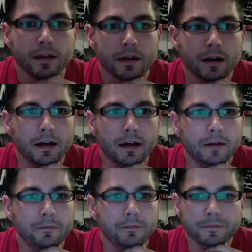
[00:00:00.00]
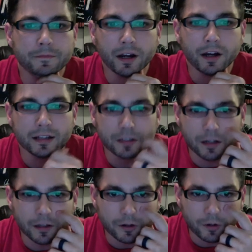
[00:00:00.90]
All right, I saw
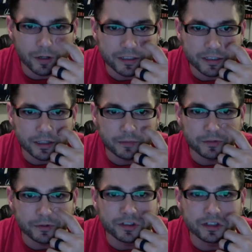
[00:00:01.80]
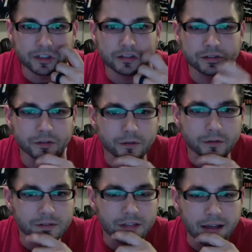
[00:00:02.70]
another question come through. Jill Stewart
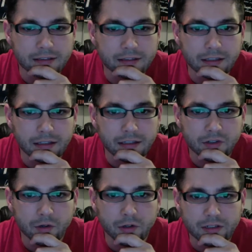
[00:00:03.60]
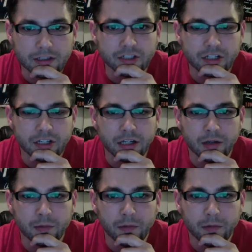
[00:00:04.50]
was asking, is going to the
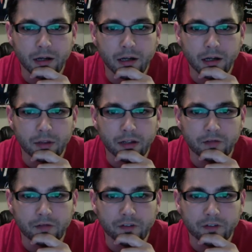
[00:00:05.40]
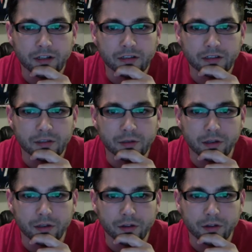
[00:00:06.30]
gym, Planet Fitness, and doing the
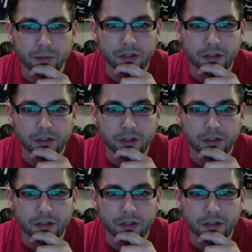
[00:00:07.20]
30-minute